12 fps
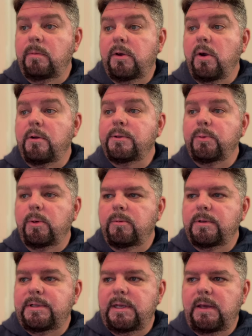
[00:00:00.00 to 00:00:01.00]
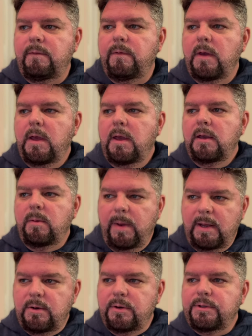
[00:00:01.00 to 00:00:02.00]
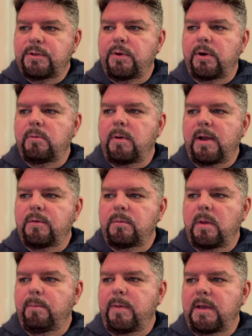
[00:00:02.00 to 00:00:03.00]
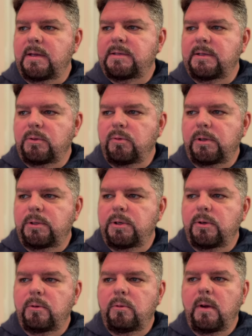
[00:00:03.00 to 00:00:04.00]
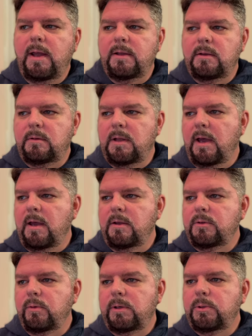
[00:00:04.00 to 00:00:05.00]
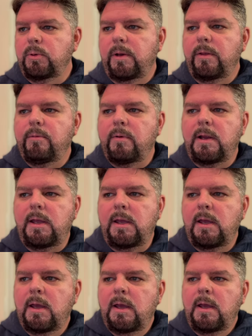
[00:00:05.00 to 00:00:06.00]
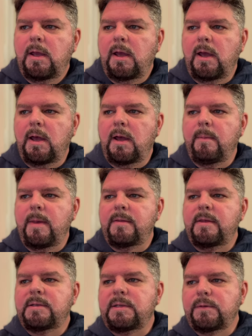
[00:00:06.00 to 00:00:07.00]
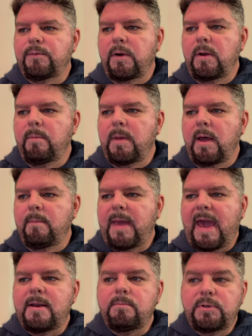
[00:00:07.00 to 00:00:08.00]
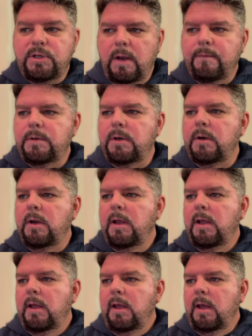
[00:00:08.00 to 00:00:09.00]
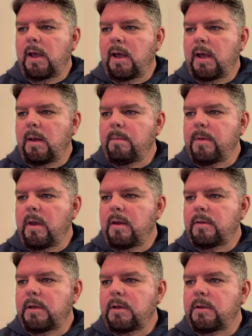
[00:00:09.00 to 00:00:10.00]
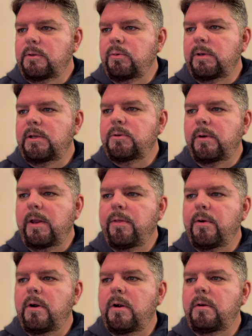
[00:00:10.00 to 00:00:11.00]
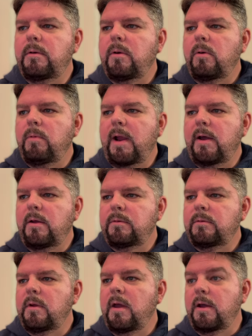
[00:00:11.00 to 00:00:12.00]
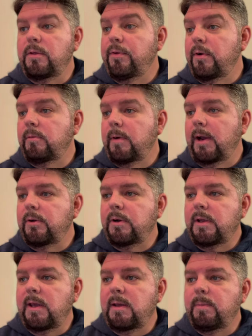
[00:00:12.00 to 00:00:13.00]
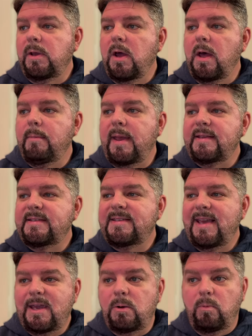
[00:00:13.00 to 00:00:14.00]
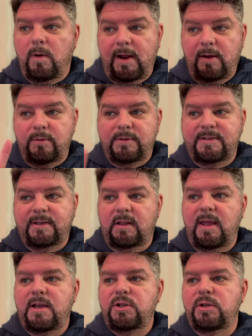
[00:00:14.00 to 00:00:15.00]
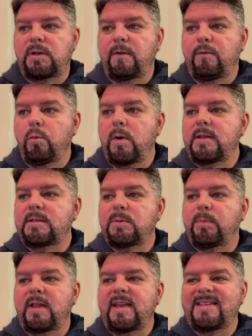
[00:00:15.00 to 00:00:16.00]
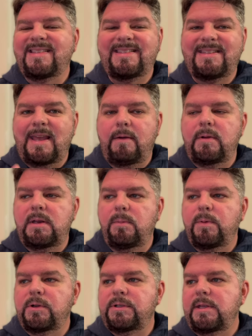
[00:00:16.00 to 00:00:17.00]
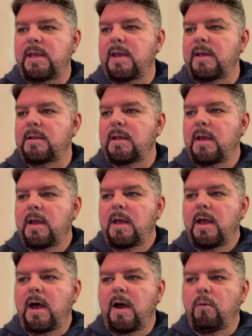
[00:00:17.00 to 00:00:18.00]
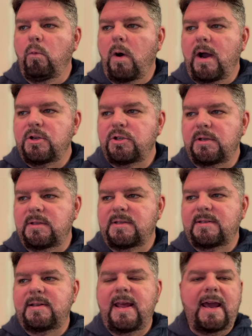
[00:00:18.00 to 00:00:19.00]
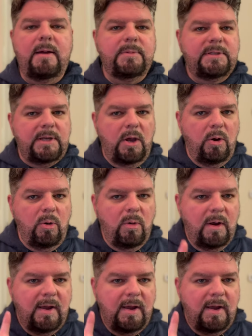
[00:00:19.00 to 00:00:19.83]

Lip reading: The Colts will receive Commanders' third round picks in 22 and 2023. And this is from Adam Schefter. The 2023 round, third rounder can become a second round selection if Wentz plays 70% of Washington snaps. So